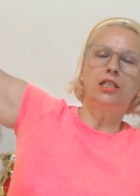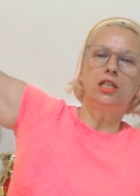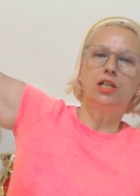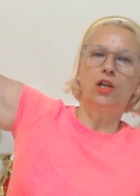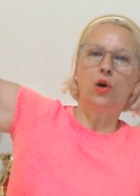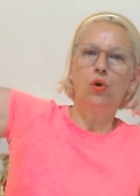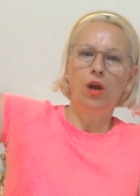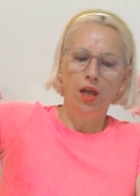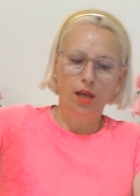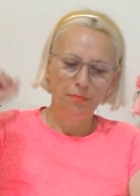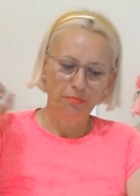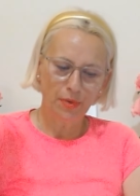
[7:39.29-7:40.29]
you know,
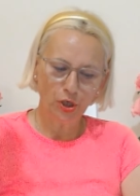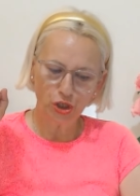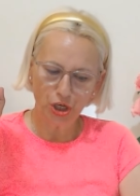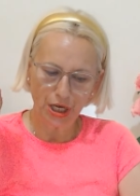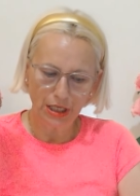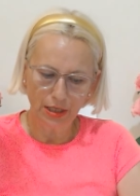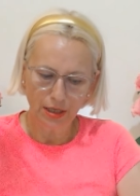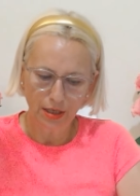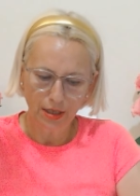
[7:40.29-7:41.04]
machine.